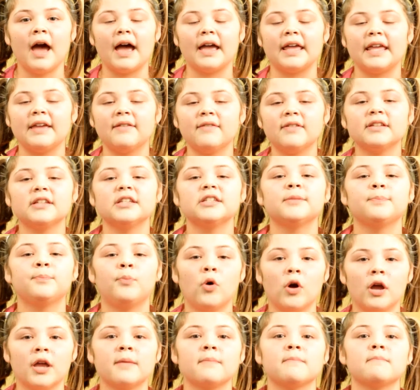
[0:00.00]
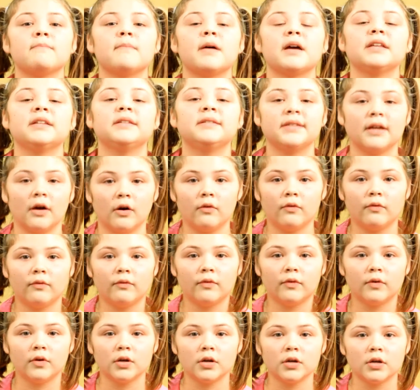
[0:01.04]
I even disappoint myself.
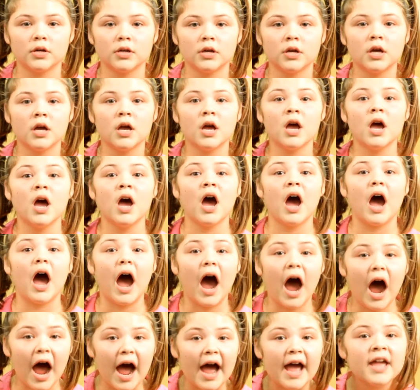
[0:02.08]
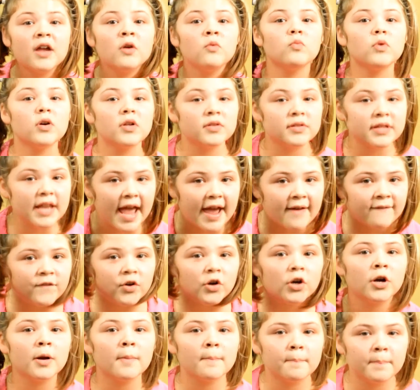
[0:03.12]
I will
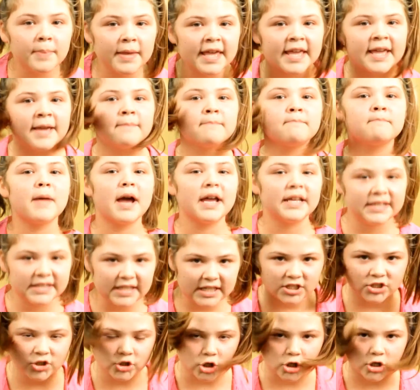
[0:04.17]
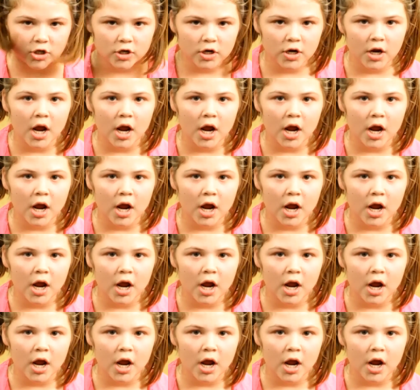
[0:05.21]
never be my sister.